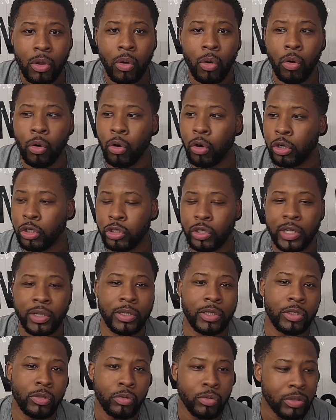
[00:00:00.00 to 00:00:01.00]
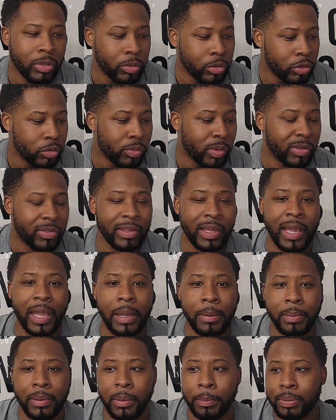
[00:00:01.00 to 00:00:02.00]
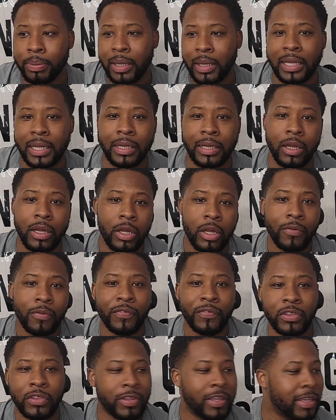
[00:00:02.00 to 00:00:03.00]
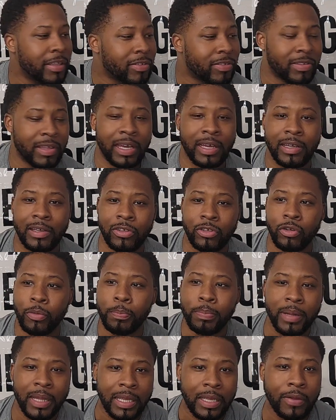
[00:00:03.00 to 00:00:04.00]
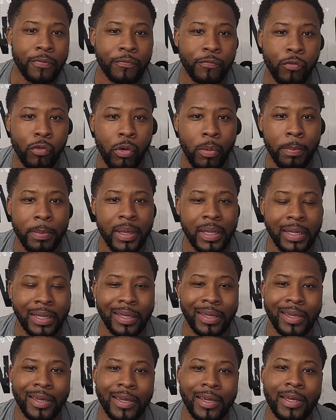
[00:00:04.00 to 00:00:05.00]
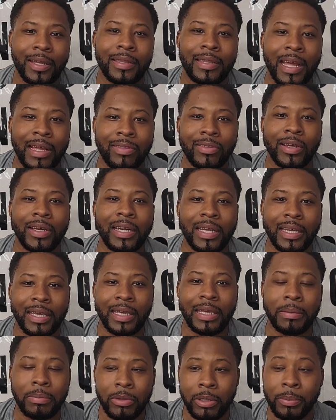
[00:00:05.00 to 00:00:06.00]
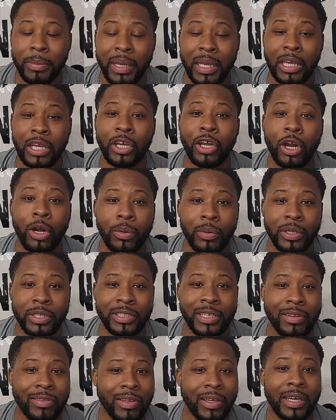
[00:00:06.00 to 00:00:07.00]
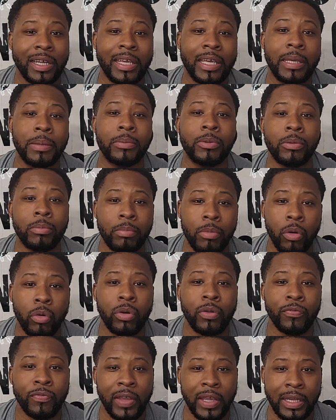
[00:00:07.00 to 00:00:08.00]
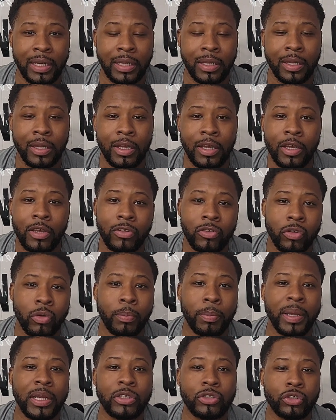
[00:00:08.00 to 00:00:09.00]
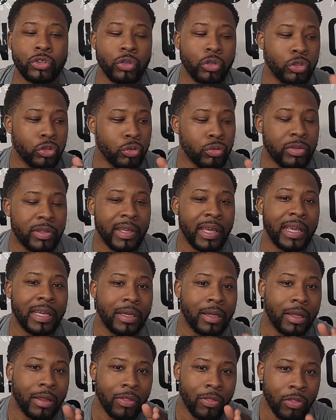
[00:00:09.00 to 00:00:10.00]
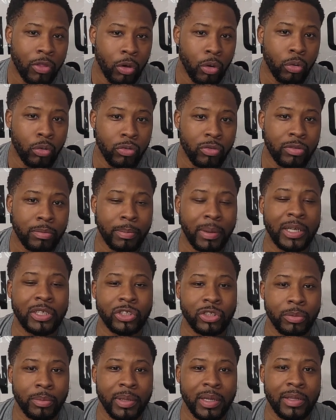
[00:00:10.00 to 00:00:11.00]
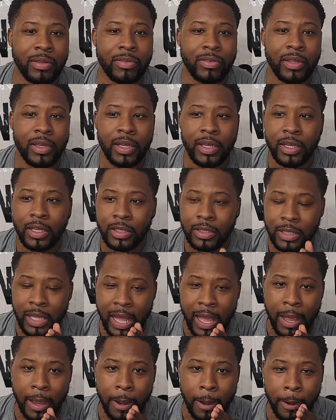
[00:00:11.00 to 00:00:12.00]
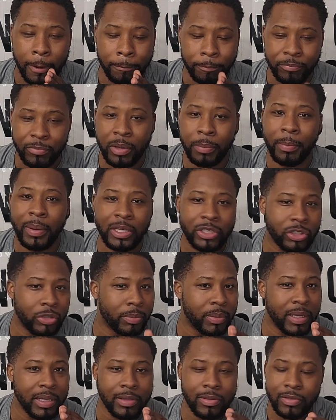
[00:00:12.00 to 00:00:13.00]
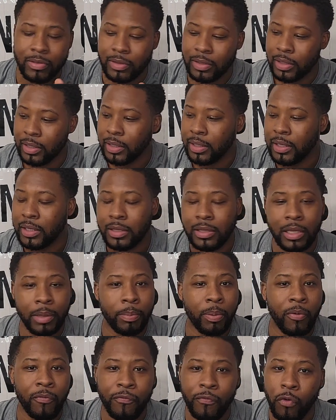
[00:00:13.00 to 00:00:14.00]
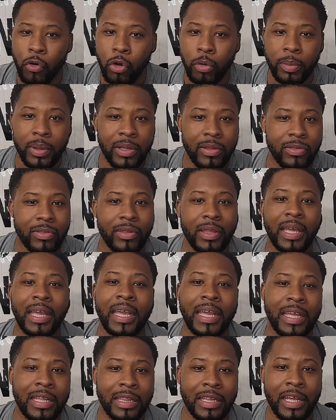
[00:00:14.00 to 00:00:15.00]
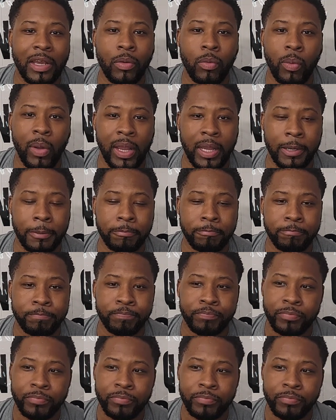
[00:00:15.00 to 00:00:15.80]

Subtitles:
Or you wasn't able to plank for 10 seconds. You're planking for a minute. That's going to keep them encouraged. That's going to keep them motivated. So make sure you take those measurements, that the measurements, the performance, and their weight.